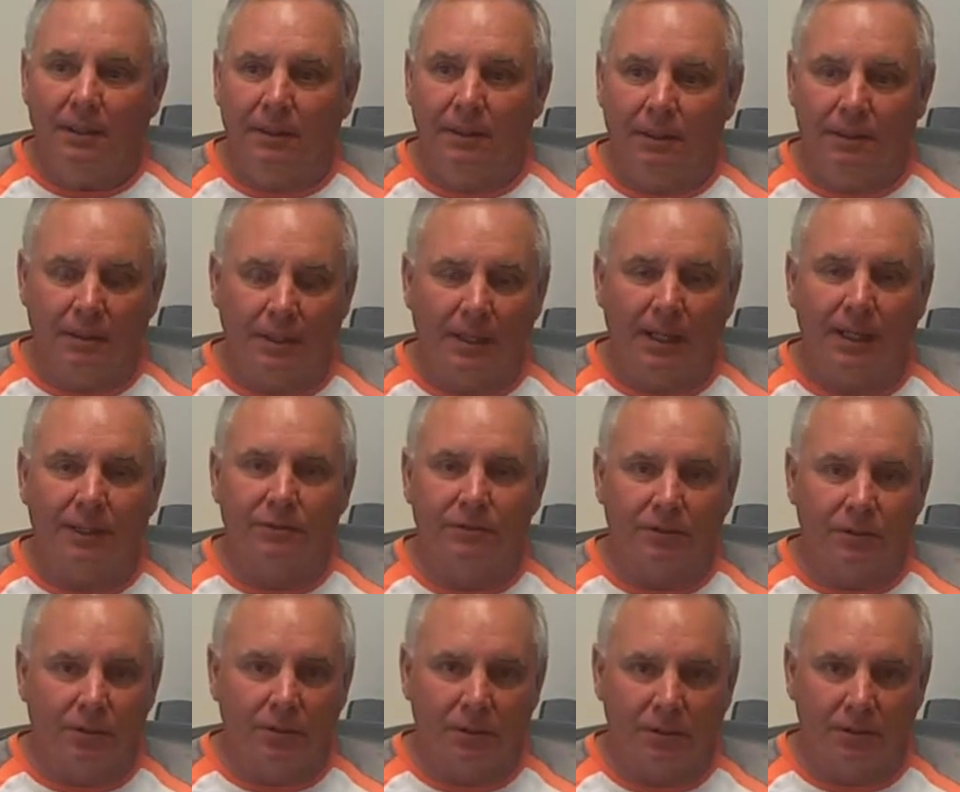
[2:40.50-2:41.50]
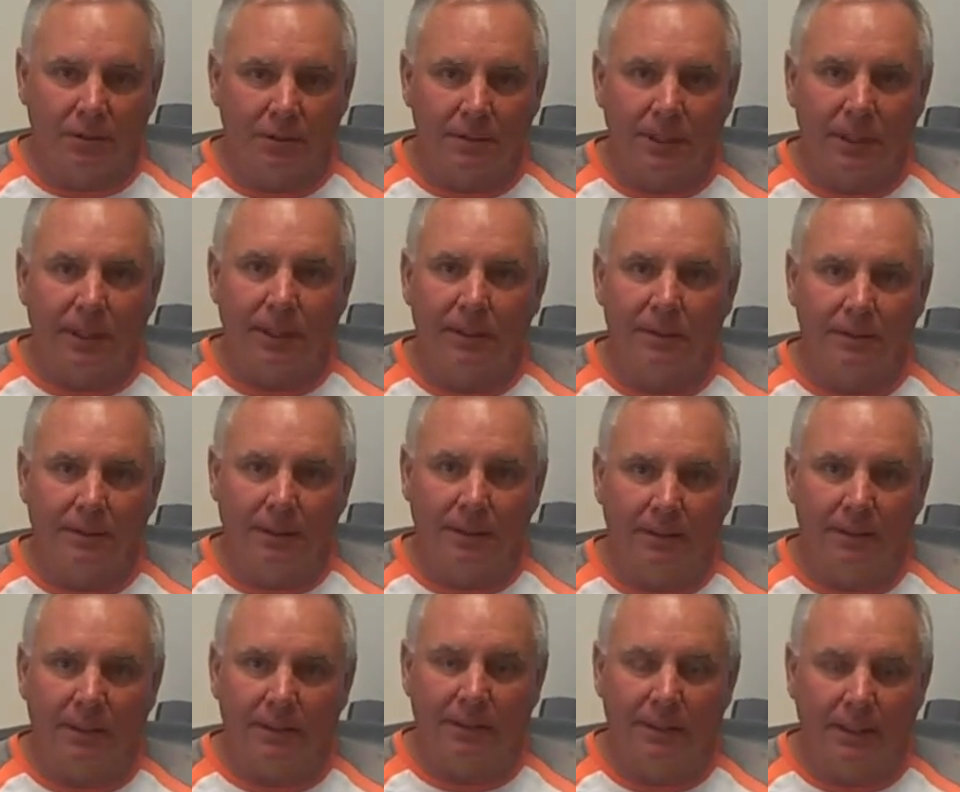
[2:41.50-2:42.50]
you know, the guys focus on that
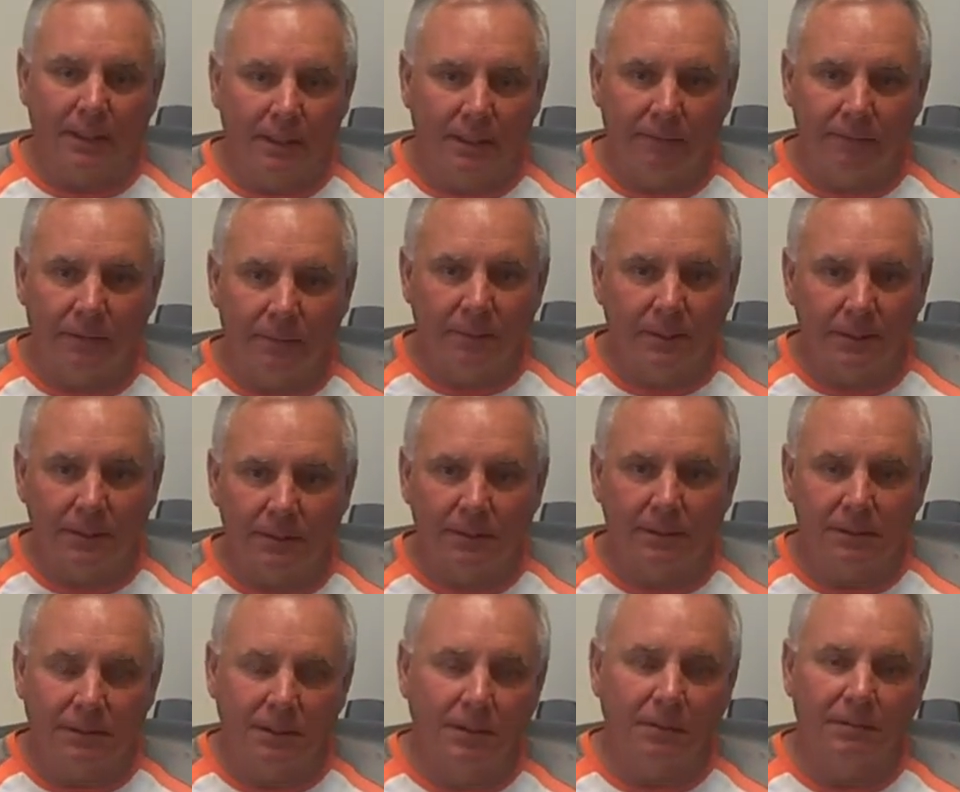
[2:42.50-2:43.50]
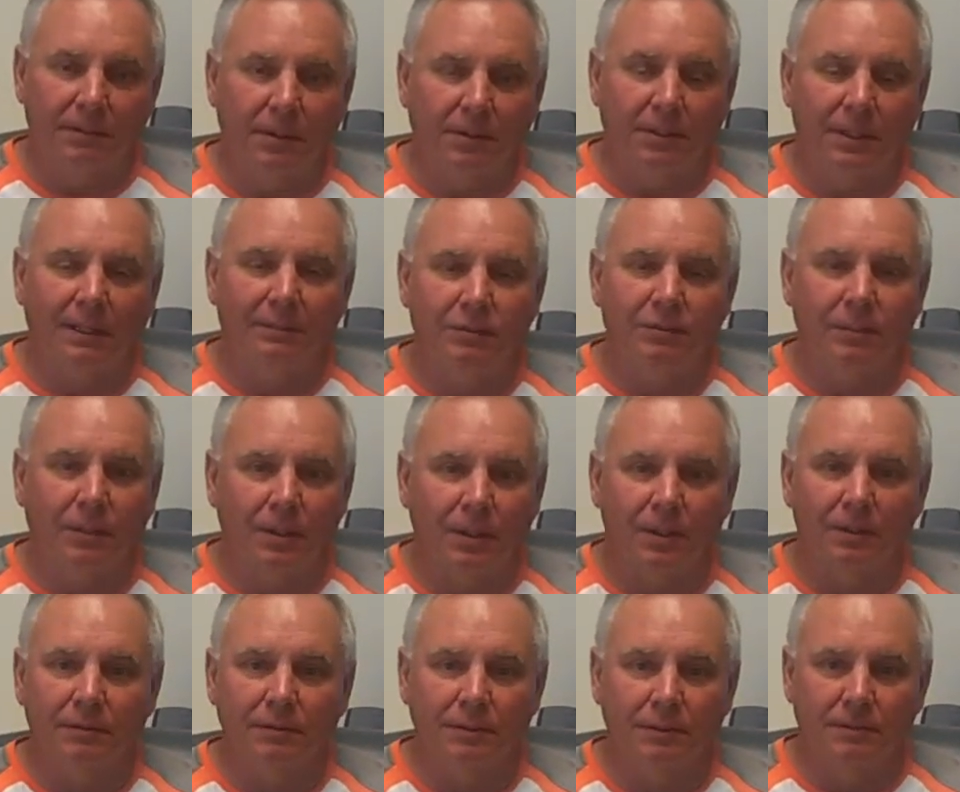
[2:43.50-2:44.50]
and they take care of their business. And the toughest part
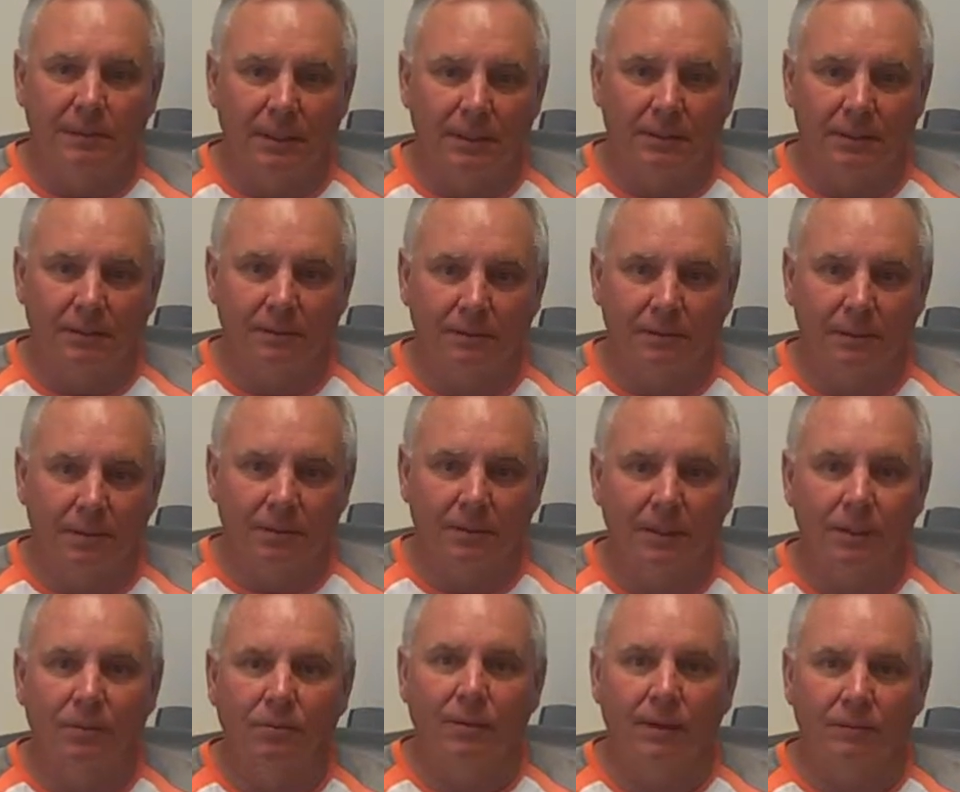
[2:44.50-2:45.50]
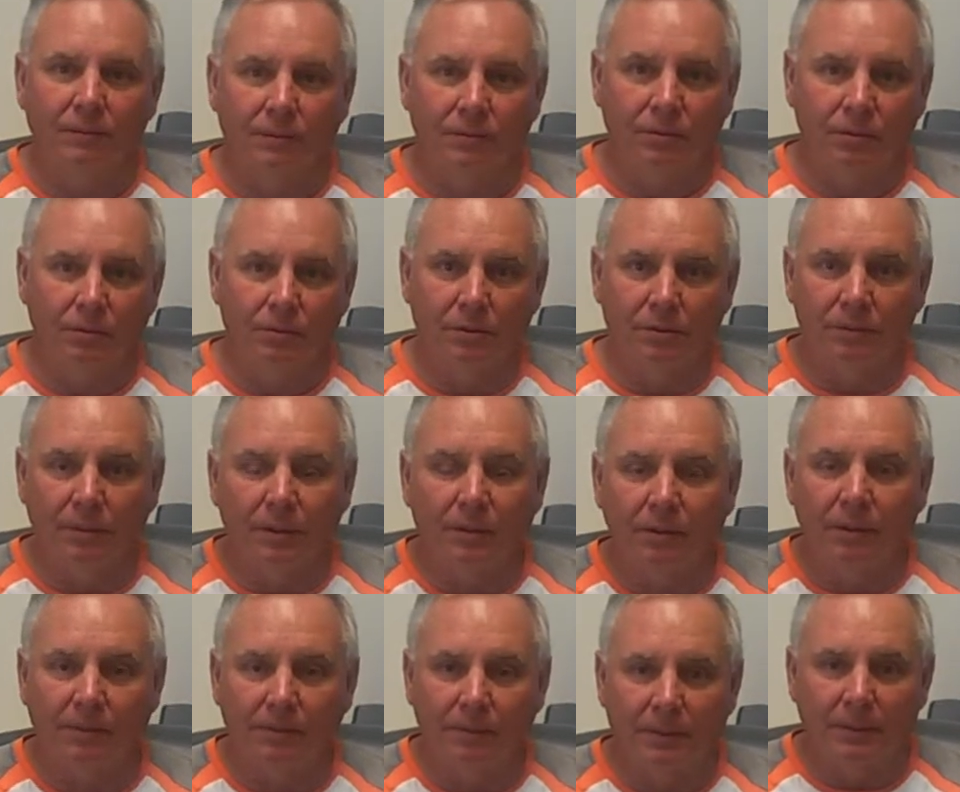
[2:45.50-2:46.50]
of it is, you know, being away from school and being
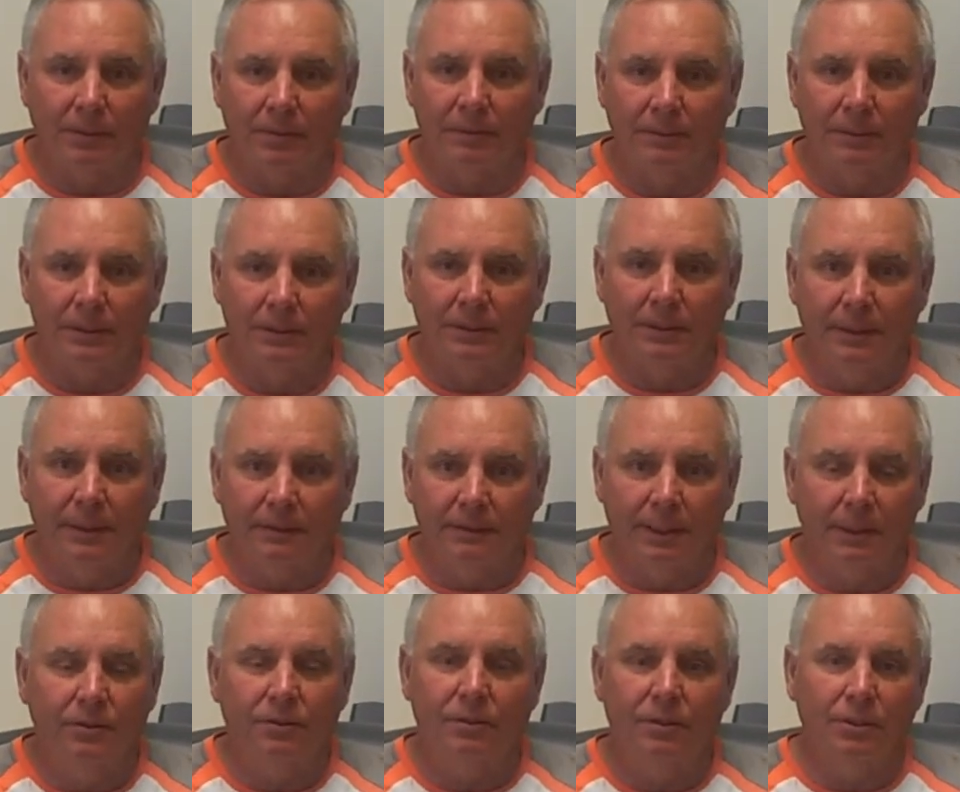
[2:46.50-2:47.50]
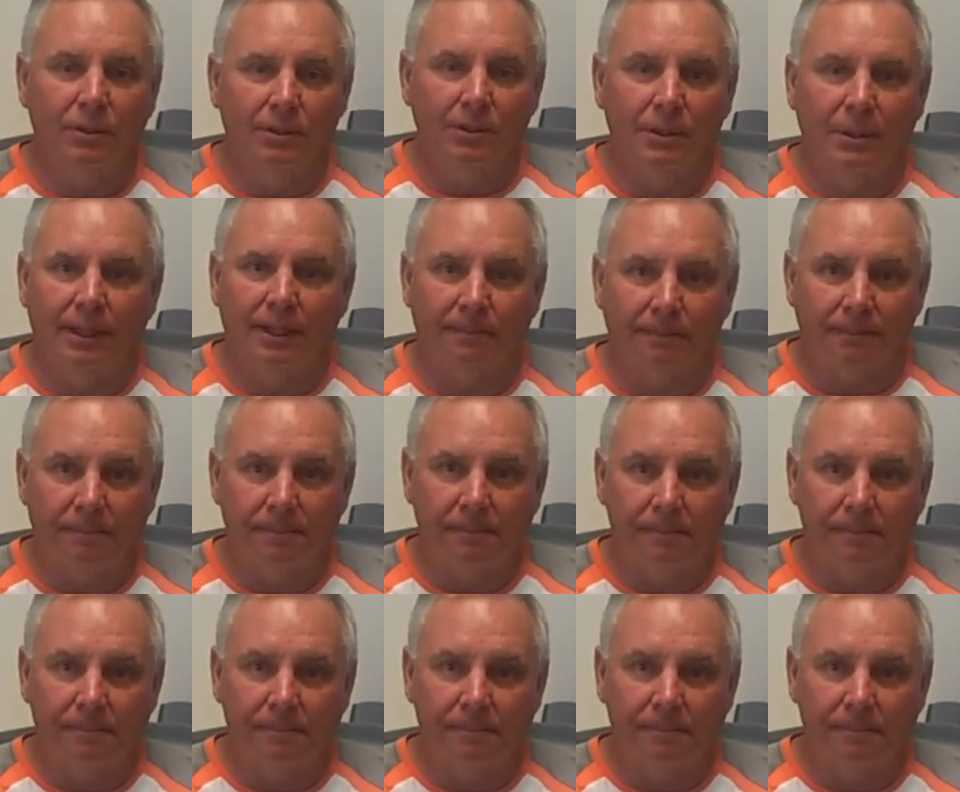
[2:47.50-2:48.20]
away from home. But they do a good job.